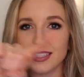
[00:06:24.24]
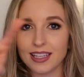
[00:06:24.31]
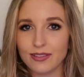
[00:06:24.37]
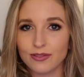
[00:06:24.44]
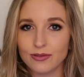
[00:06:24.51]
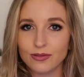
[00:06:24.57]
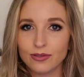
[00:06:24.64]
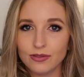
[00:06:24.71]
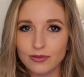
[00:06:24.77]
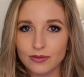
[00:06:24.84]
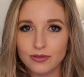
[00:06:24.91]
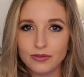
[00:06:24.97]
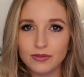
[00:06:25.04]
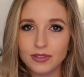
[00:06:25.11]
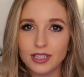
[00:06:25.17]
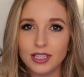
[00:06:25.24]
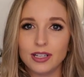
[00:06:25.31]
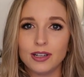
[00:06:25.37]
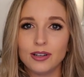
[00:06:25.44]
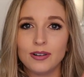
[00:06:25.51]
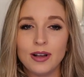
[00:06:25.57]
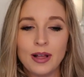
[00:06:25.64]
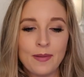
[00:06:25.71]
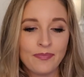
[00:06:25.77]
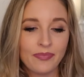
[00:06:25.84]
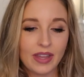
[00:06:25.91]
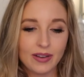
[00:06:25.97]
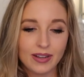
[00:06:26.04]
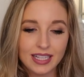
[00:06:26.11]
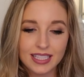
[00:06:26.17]
is like, you know,
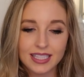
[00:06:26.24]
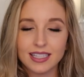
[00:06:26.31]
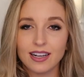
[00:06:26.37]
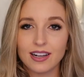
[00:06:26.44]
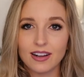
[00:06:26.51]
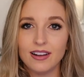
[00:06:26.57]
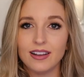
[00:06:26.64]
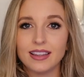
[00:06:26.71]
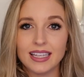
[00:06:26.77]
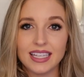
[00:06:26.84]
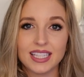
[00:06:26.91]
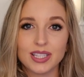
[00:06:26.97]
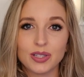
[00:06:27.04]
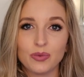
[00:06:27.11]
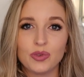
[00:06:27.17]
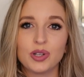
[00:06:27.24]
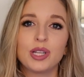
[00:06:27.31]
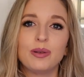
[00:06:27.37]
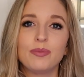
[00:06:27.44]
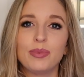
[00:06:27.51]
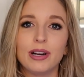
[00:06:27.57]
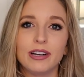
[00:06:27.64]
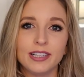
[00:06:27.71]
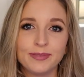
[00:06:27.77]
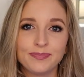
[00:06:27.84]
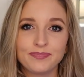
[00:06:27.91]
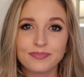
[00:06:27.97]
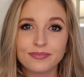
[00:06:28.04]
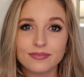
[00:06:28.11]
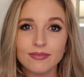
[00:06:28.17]
it would get stuck on this wooden
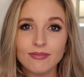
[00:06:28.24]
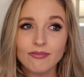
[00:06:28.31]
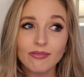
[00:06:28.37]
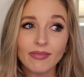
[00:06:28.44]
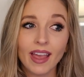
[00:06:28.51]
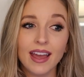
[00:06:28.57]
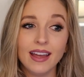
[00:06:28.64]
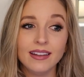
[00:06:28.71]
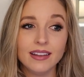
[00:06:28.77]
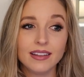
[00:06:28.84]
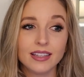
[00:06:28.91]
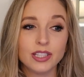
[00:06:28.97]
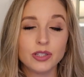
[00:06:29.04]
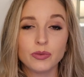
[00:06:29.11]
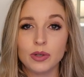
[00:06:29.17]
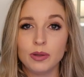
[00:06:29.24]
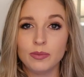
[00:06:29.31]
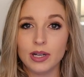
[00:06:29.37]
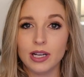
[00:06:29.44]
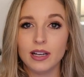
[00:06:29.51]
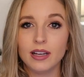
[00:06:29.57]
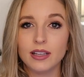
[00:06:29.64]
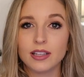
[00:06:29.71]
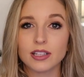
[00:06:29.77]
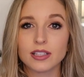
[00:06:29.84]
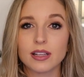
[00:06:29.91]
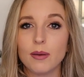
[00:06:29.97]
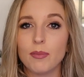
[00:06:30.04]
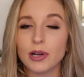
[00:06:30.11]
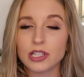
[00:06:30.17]
part. And this Roomba,
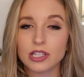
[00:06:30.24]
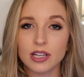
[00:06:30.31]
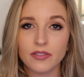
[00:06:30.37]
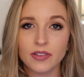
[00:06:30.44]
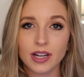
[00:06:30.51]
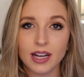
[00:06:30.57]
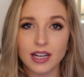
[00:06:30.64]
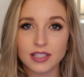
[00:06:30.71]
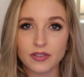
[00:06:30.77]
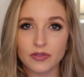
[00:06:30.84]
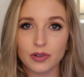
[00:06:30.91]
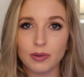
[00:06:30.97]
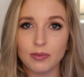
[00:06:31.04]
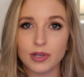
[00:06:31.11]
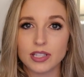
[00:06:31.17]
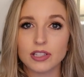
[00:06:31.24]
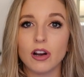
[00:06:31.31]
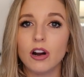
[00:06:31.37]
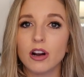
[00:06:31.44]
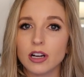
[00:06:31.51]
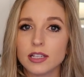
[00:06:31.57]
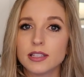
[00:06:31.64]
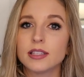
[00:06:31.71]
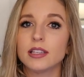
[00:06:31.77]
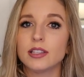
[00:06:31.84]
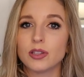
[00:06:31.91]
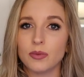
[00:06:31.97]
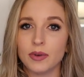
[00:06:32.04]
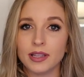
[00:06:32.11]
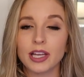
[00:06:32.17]
there's a bunch of different kinds of Roombas. Ours
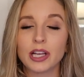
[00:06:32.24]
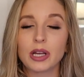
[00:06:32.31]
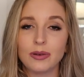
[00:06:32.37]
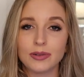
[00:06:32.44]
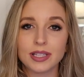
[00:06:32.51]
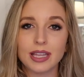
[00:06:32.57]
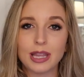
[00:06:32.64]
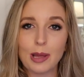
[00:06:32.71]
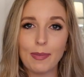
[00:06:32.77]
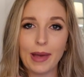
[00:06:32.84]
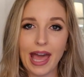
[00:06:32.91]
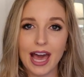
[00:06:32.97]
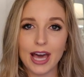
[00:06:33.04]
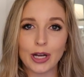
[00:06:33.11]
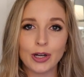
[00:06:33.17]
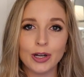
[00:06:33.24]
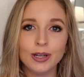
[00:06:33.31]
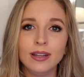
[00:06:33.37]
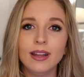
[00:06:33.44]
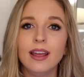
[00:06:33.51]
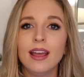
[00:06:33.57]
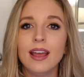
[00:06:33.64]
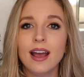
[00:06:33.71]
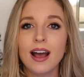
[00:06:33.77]
is the one that goes in the pattern.